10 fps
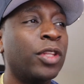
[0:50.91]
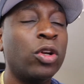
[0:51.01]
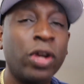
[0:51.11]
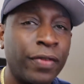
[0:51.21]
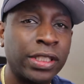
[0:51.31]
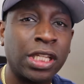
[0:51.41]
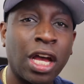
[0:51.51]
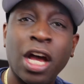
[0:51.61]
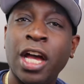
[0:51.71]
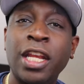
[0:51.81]
Louis
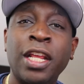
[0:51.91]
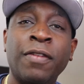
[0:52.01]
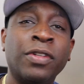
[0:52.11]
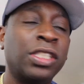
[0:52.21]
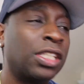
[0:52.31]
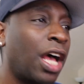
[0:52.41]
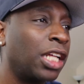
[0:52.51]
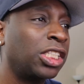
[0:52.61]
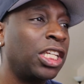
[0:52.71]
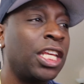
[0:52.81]
Vuitton and
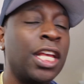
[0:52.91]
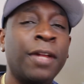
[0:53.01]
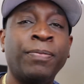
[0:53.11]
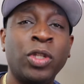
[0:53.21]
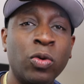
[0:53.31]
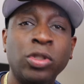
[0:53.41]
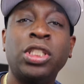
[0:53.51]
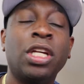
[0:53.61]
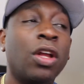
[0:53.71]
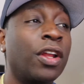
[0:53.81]
Versace and
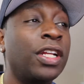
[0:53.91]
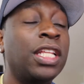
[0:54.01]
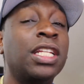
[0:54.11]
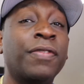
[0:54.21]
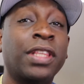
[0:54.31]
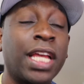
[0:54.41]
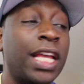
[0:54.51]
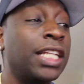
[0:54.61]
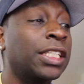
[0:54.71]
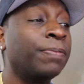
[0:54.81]
Gucci and all of these different
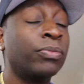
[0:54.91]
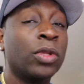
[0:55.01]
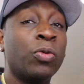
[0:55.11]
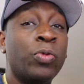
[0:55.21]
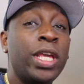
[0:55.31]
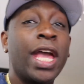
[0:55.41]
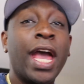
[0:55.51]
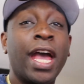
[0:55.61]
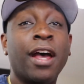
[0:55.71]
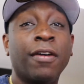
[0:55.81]
things, we
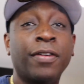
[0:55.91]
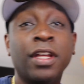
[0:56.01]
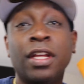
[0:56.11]
have